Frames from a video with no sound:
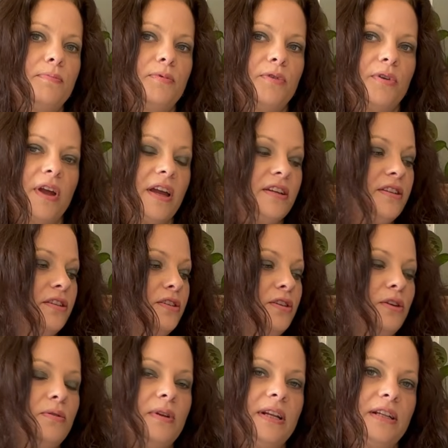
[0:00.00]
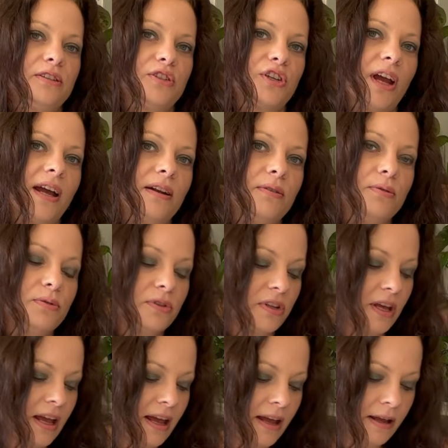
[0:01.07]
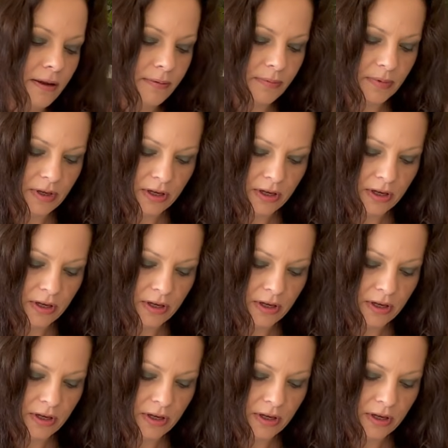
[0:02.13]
created 2 little channels there.